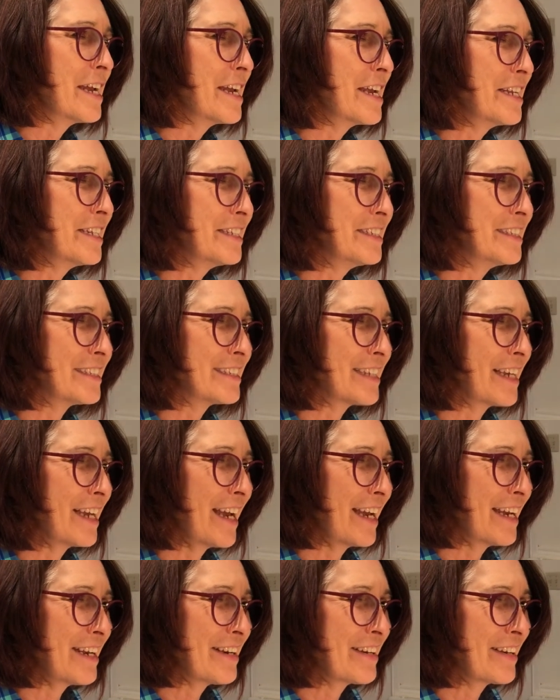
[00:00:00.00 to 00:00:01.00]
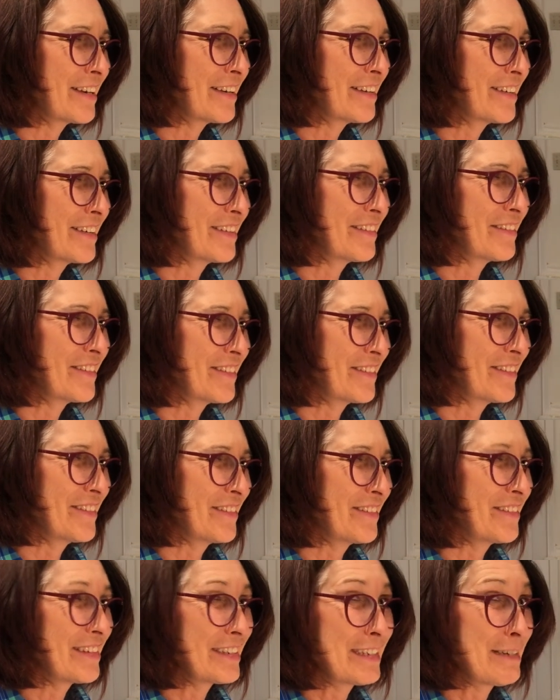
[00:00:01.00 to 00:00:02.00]
inside
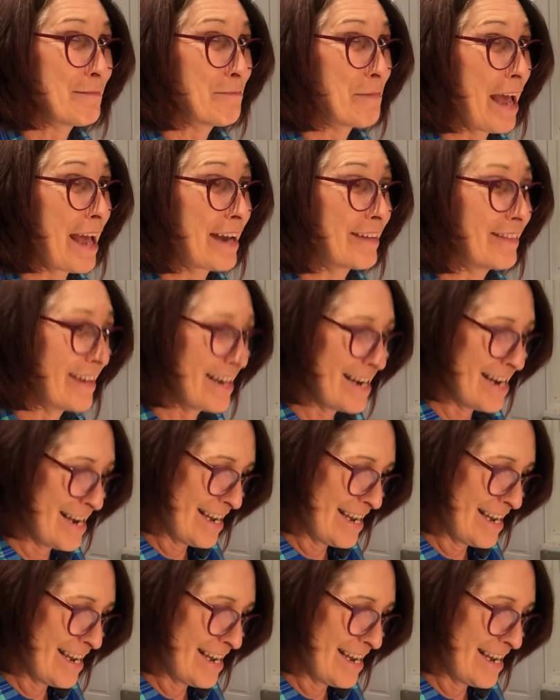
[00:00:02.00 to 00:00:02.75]
spattery.